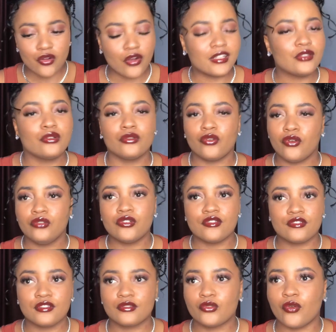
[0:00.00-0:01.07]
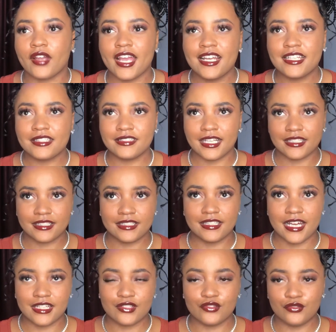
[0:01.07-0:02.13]
You're going on TikTok, anything
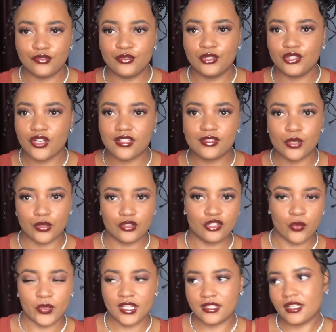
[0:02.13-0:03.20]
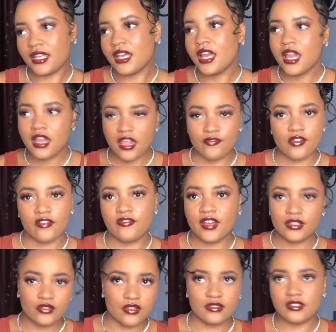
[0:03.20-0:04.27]
that you just see on TikTok when they say if your
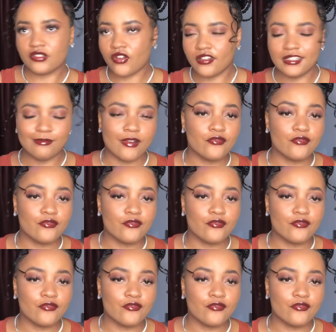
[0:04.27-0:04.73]
friend does this, cut them off.